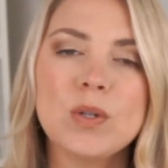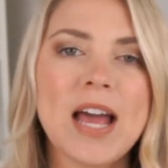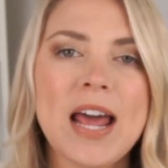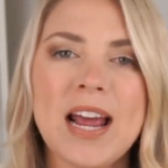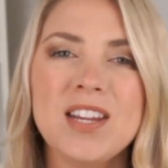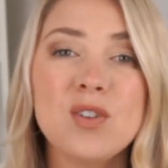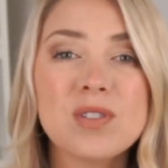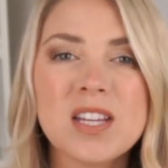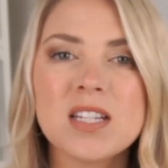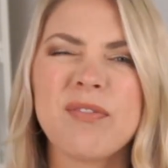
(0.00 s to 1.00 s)
and I use
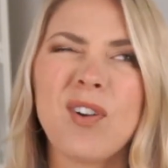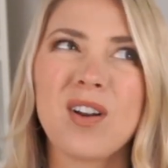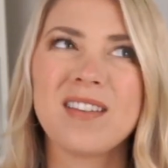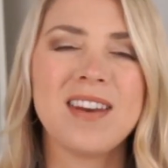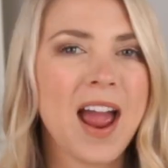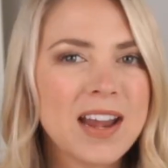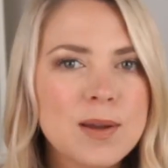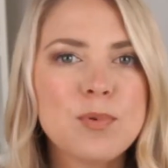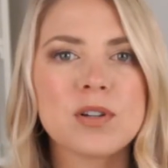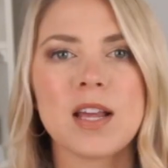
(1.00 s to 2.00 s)
this for
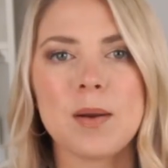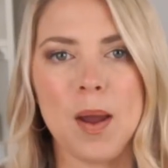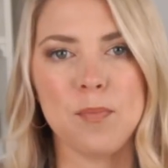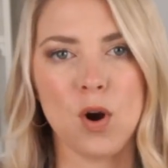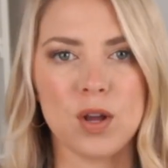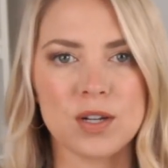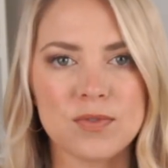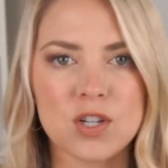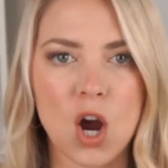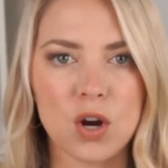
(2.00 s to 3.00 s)
90% of my product
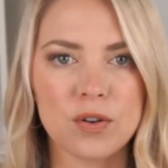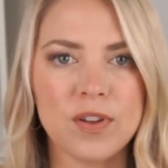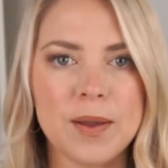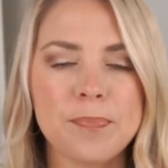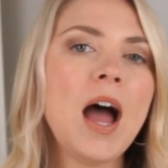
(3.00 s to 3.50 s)
photography.